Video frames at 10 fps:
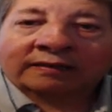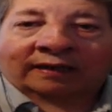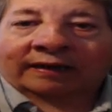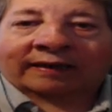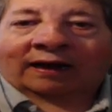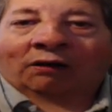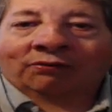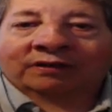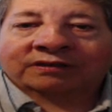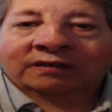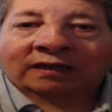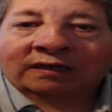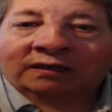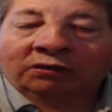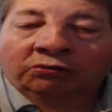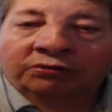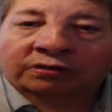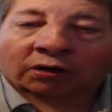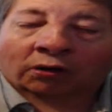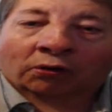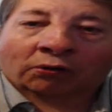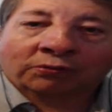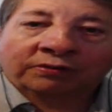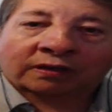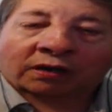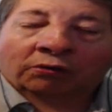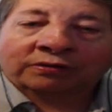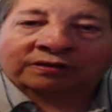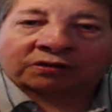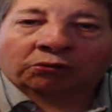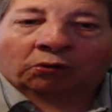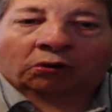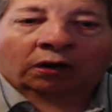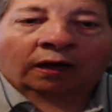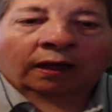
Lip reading: take out this huge loan to go to school.